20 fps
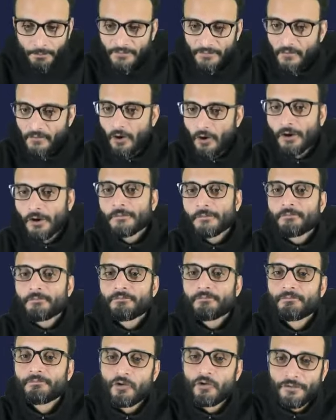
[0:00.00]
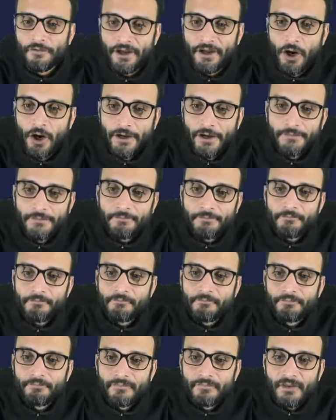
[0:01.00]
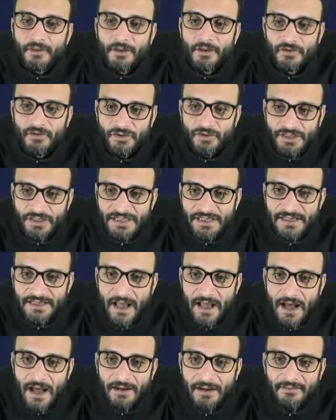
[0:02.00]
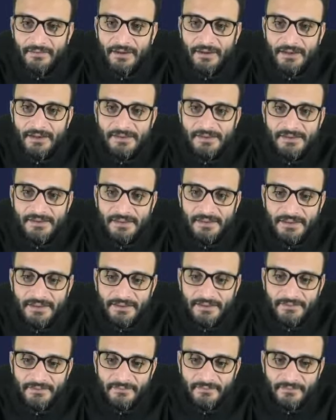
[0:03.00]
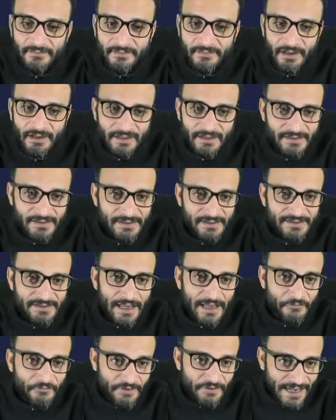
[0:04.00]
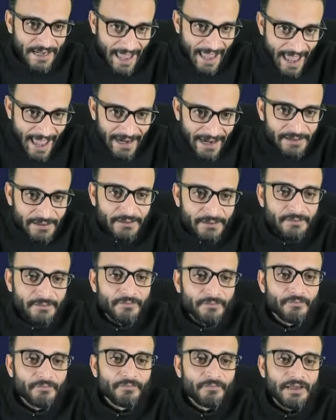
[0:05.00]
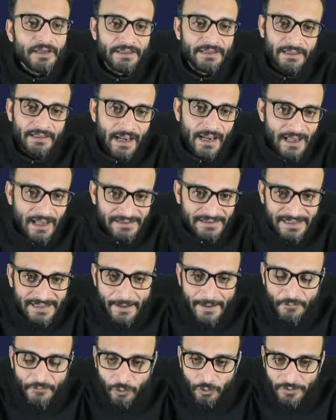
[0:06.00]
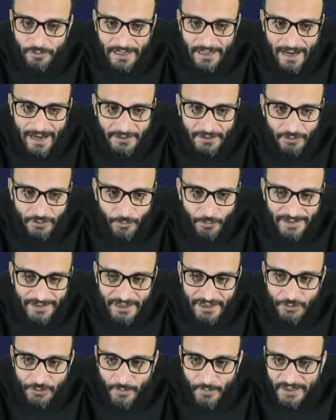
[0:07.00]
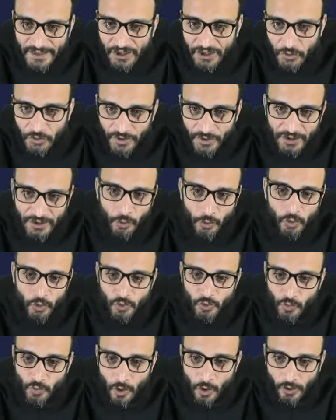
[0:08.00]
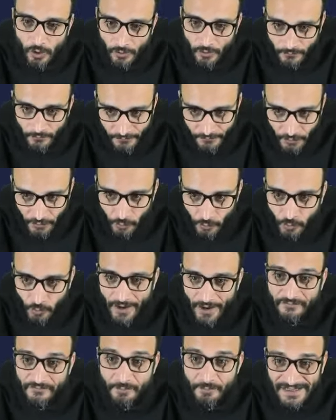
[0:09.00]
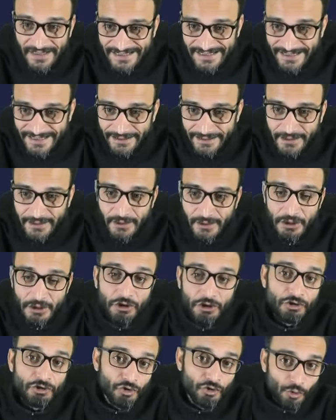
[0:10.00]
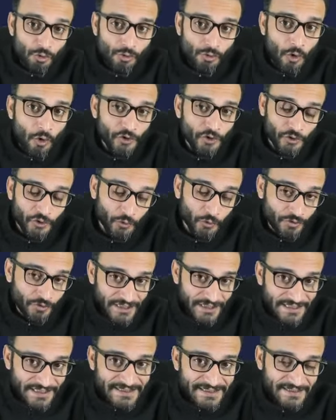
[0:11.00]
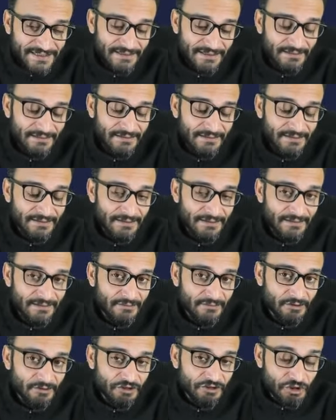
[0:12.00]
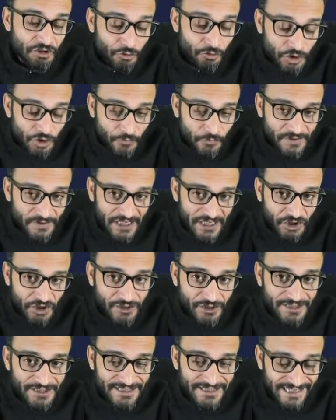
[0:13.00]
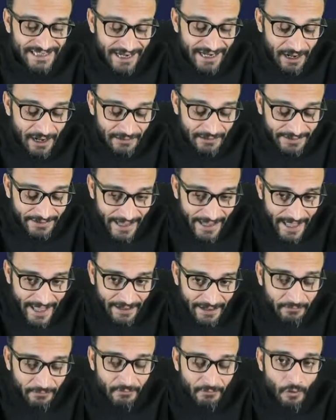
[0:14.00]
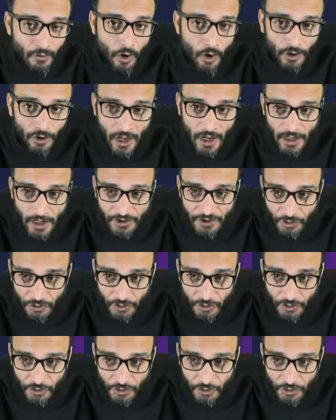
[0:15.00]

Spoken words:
Before moving on, so these are certain classes that we had in the last CLAT to CLAT 2023. Those who all of you who have missed it, do go through these YouTube sessions. They are there on our